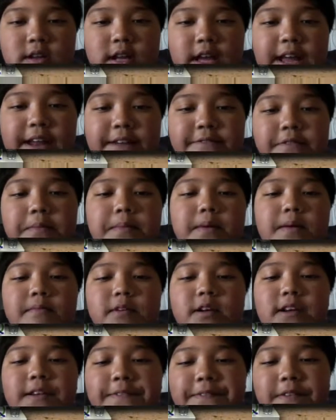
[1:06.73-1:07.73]
And
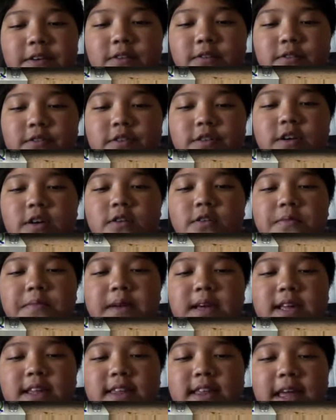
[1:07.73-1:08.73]
remember if you told
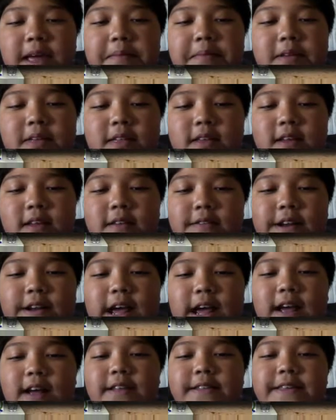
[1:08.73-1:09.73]
me escaping
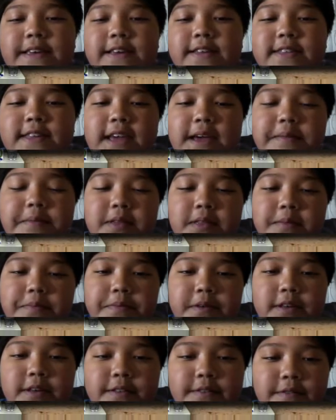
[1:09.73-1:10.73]
when I'm the escaping the
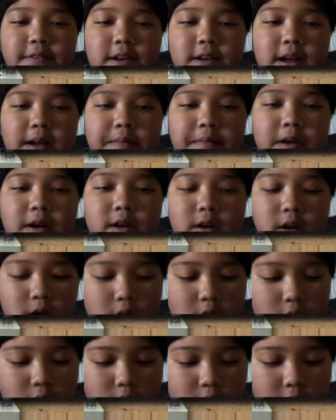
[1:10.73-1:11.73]
prison whatever.
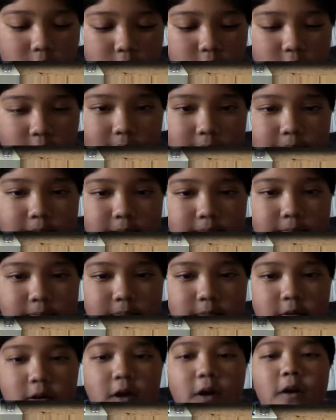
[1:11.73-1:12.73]
Oh crap.
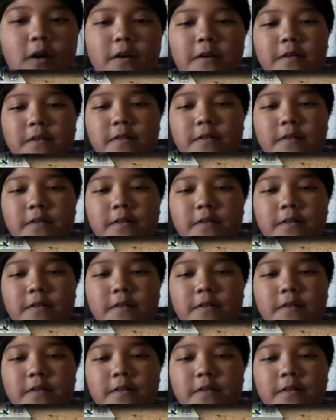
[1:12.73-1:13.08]
Oh,